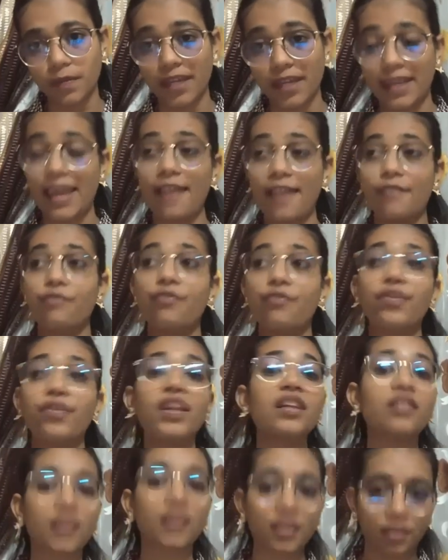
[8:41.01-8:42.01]
Like
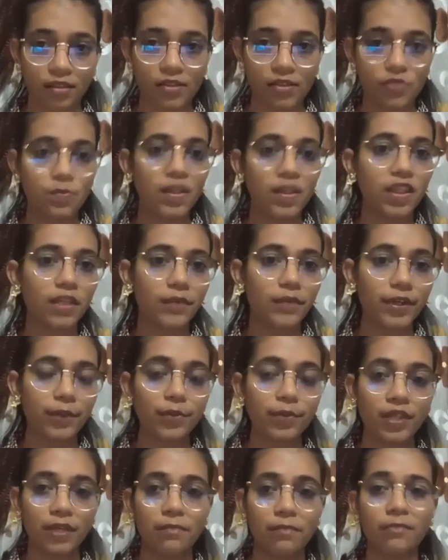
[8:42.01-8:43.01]
everything is being given
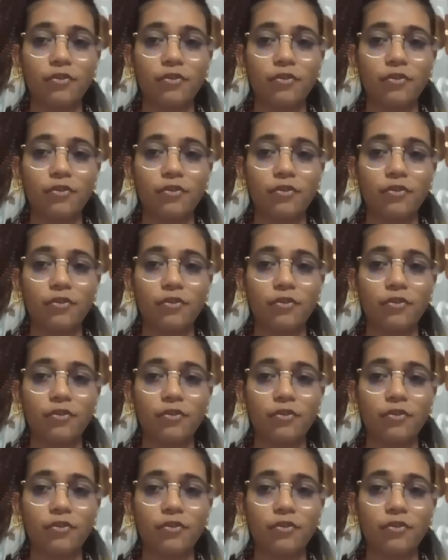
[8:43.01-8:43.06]
to them,